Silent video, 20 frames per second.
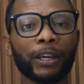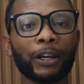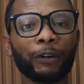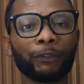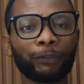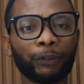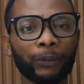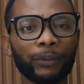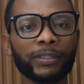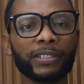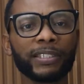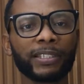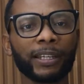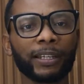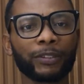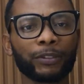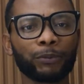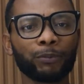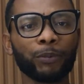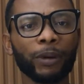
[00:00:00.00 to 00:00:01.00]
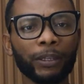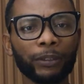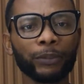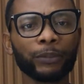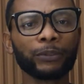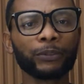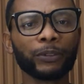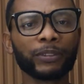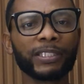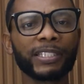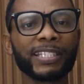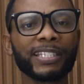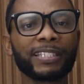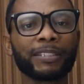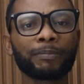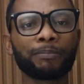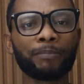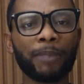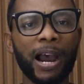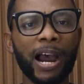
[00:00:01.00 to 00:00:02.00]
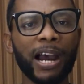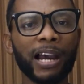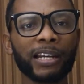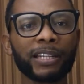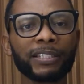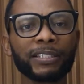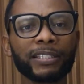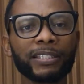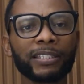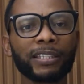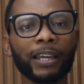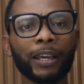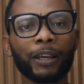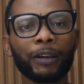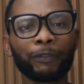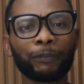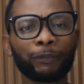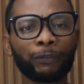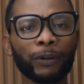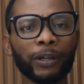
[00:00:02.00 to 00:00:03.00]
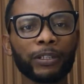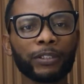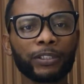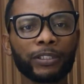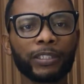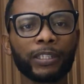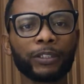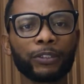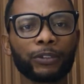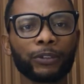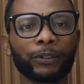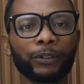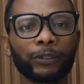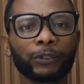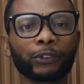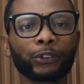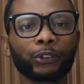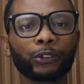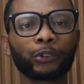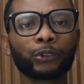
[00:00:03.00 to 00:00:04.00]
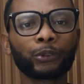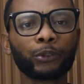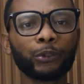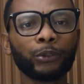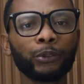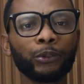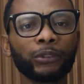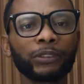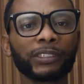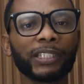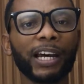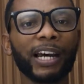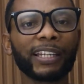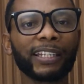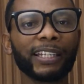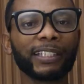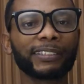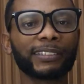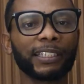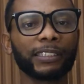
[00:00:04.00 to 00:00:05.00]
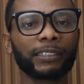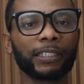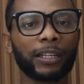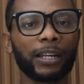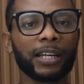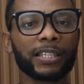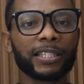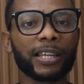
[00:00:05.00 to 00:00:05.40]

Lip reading: For instance, when you notice banks, fuel stations, schools, and etc.